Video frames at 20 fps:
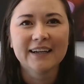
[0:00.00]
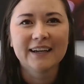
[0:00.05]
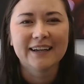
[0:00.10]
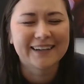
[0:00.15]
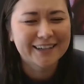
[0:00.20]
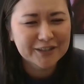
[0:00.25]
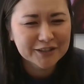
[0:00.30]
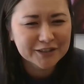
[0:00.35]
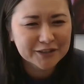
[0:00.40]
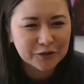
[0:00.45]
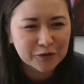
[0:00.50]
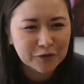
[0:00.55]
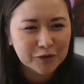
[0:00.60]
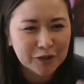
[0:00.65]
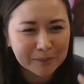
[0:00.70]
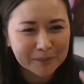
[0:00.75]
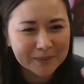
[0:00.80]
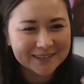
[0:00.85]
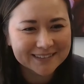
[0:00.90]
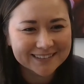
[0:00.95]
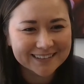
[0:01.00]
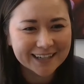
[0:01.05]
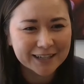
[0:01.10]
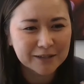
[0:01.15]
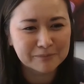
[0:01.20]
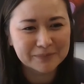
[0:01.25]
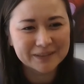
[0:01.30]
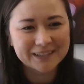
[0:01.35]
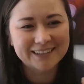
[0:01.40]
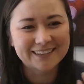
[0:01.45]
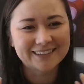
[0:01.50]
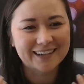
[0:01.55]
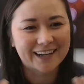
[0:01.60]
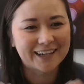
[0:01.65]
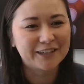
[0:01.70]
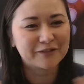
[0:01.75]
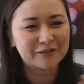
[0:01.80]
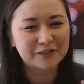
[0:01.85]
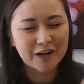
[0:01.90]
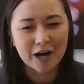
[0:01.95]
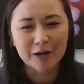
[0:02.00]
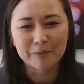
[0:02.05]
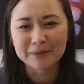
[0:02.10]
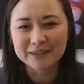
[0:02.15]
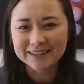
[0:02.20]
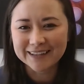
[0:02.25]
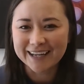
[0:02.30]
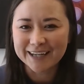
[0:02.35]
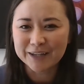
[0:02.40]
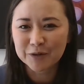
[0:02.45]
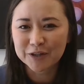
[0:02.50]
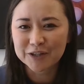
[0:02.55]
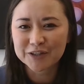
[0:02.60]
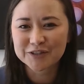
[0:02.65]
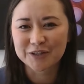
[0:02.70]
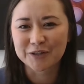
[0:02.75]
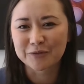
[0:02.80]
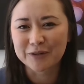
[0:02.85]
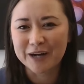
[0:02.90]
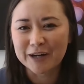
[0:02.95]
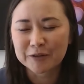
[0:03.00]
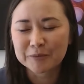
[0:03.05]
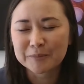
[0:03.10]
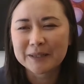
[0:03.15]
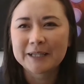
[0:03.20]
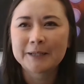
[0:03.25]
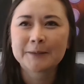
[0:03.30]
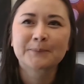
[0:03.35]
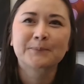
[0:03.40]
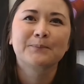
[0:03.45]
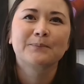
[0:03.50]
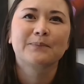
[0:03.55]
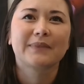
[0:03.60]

And I just grew up as that being kind of common language around me.